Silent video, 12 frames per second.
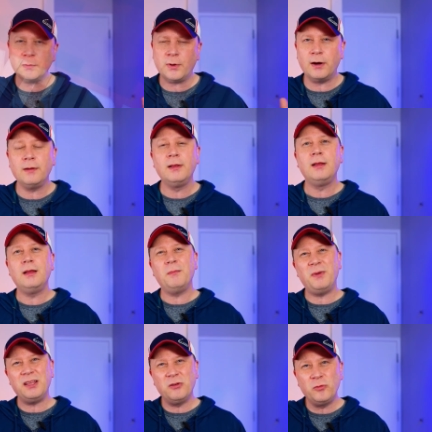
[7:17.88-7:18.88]
part.
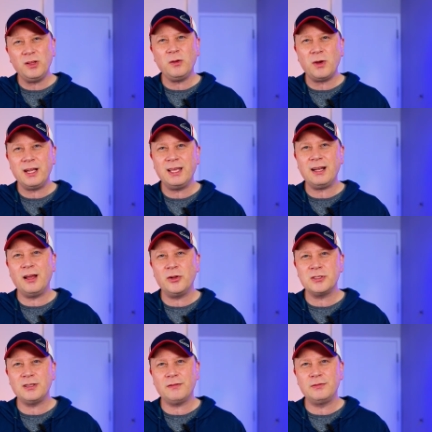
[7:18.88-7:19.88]
But you really want to get
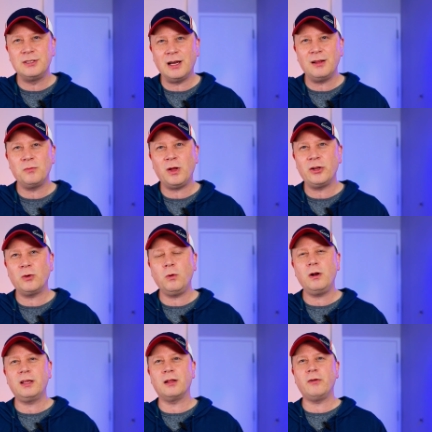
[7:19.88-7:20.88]
other stuff done while you're
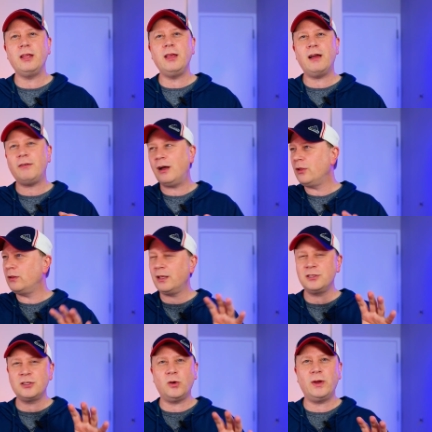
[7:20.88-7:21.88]
working, right? You have other
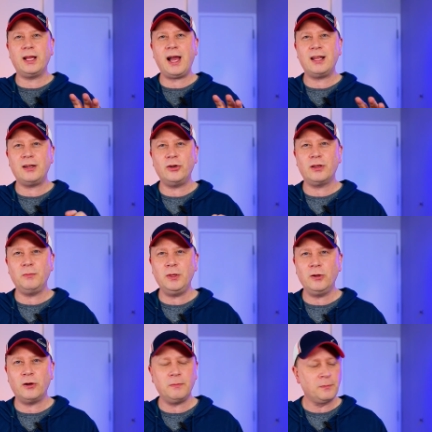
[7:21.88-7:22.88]
things going on on your
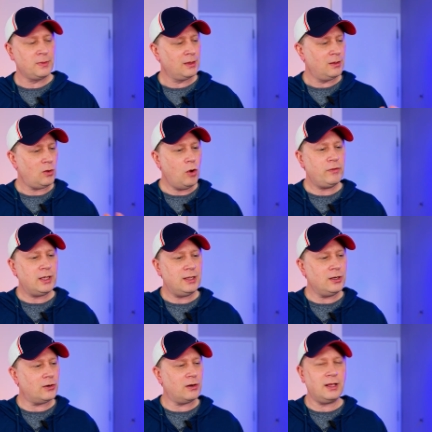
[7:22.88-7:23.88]
computer. Over
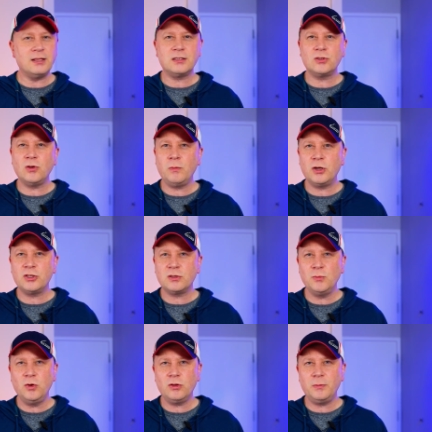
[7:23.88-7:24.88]
here, it's so much
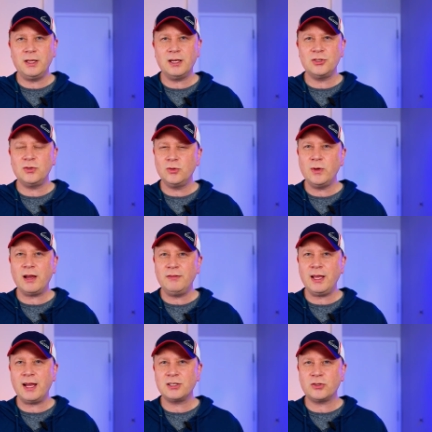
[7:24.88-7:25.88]
smoother because you do have
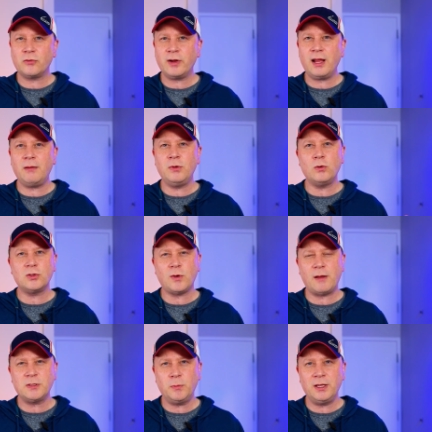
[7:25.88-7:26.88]
the extra RAM, no
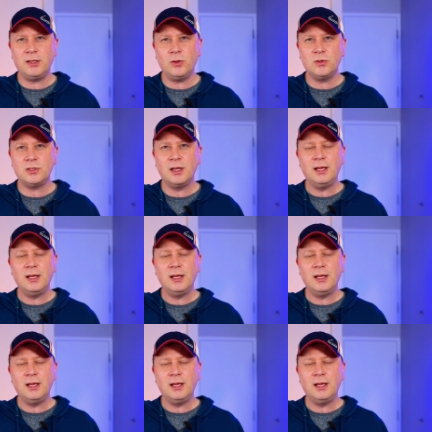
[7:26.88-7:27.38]
swaps being used,